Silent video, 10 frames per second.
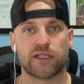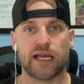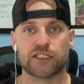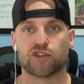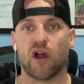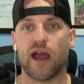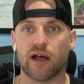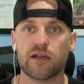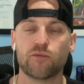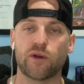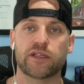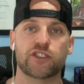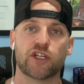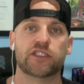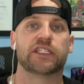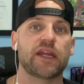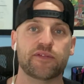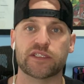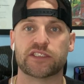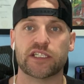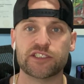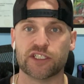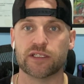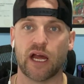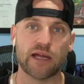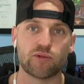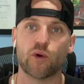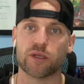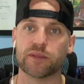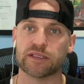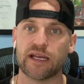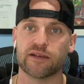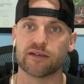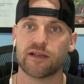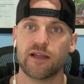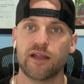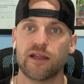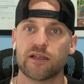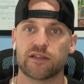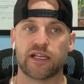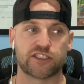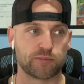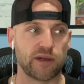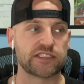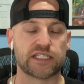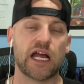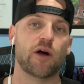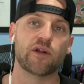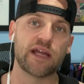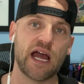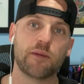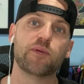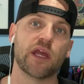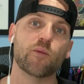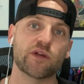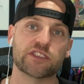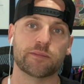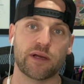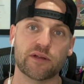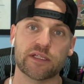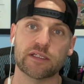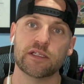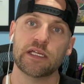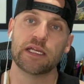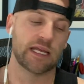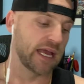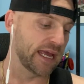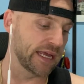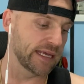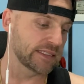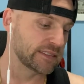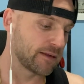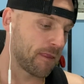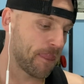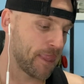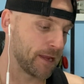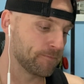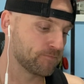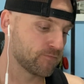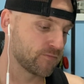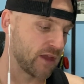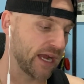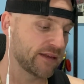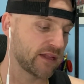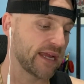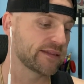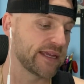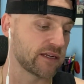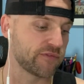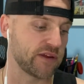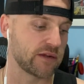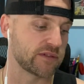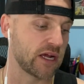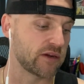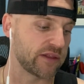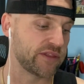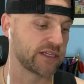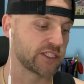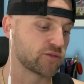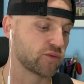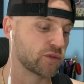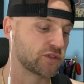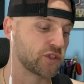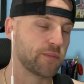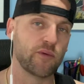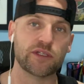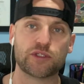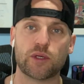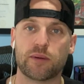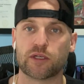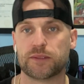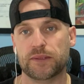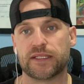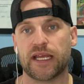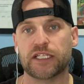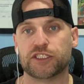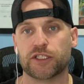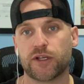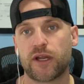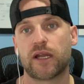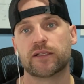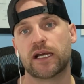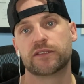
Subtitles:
trial, when the judge gave a decision, I wrote him a letter expressing how unhappy I was about it. And I later found out, I think it's Rule 2.2 about communication. You're not allowed